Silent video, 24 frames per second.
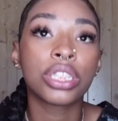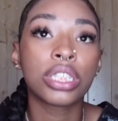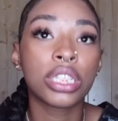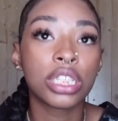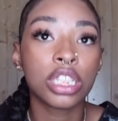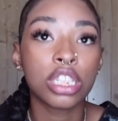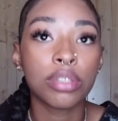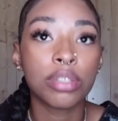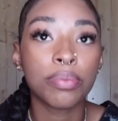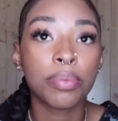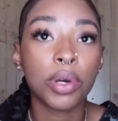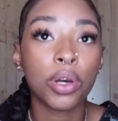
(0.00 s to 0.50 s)

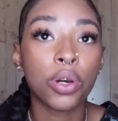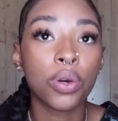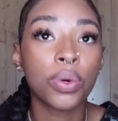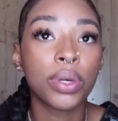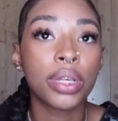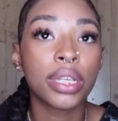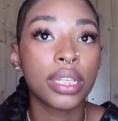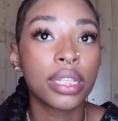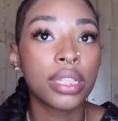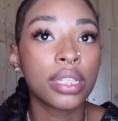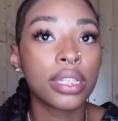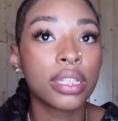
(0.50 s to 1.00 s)
inspo
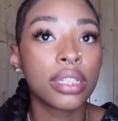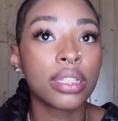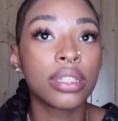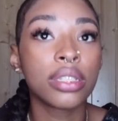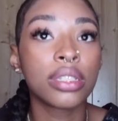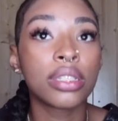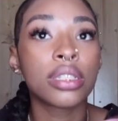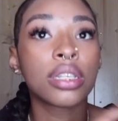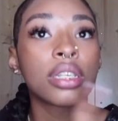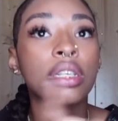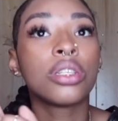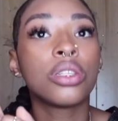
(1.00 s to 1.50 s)

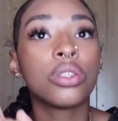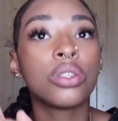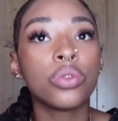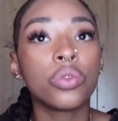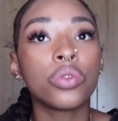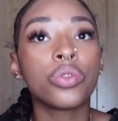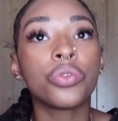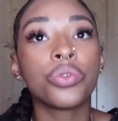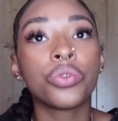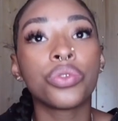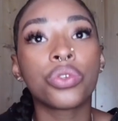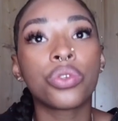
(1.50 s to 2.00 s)
is loose
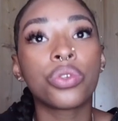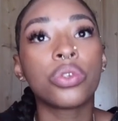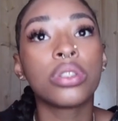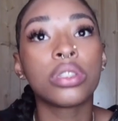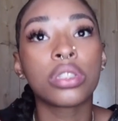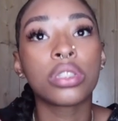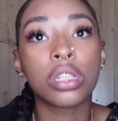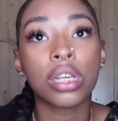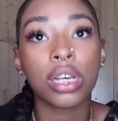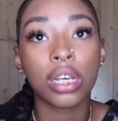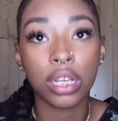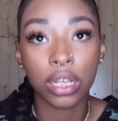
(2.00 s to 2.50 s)
unicorns
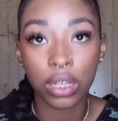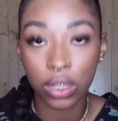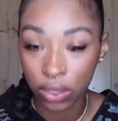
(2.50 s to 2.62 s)
I